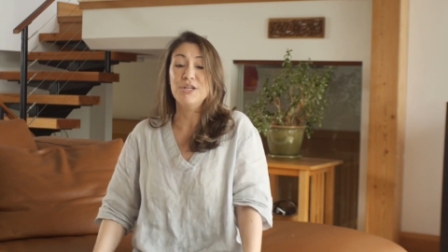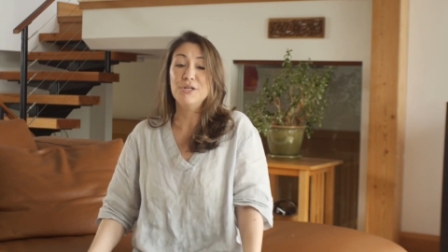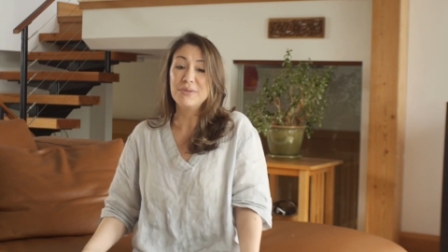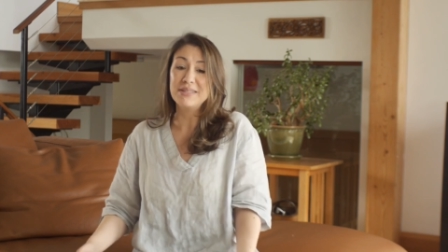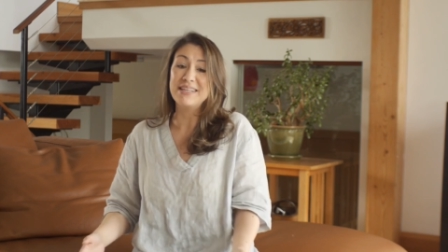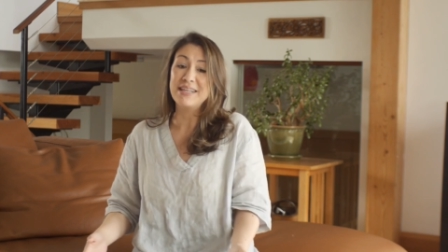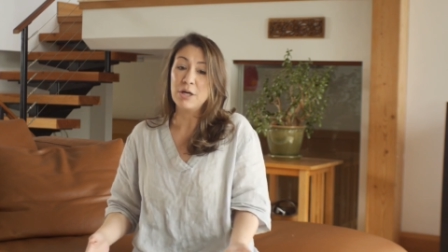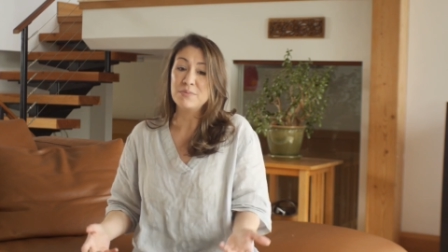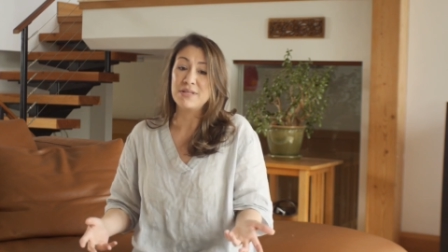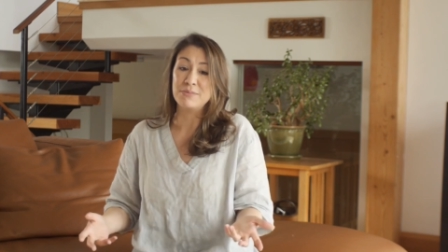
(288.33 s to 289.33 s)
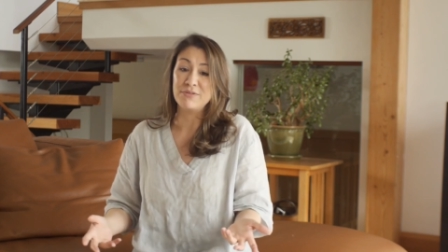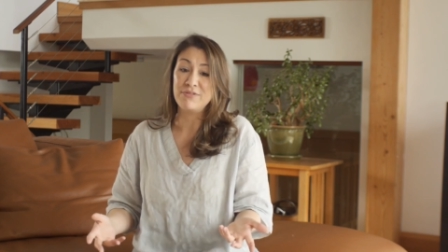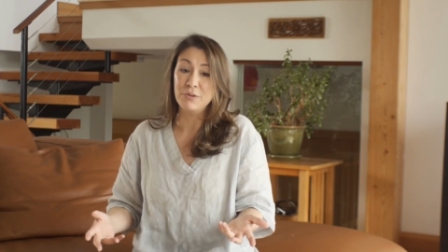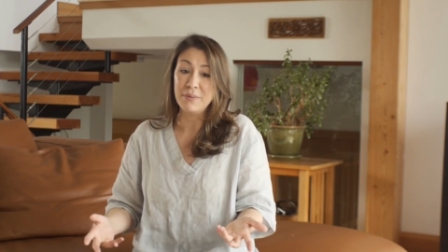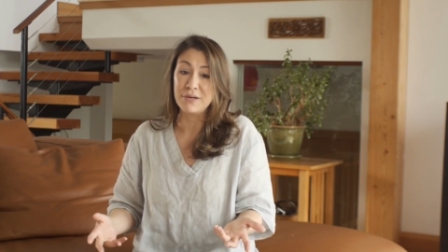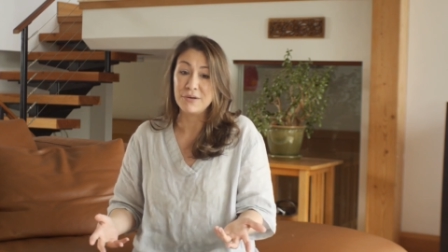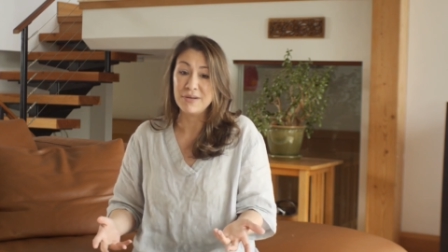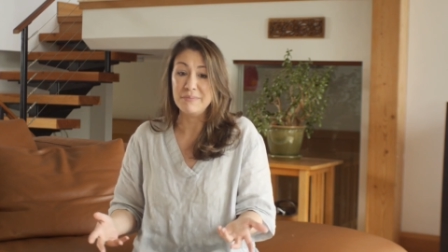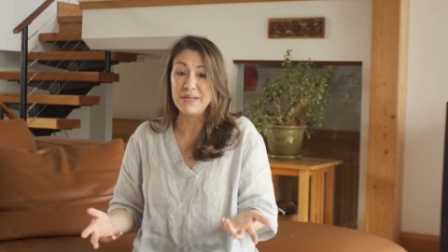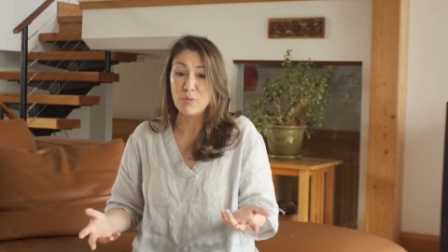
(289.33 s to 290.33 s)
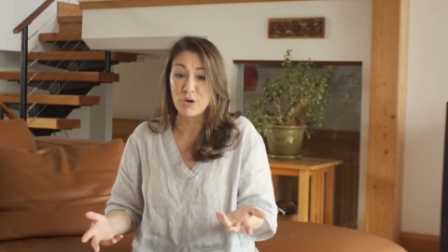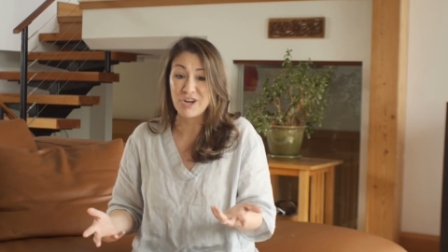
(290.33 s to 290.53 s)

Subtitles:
knowing that it helps them to feel better and be more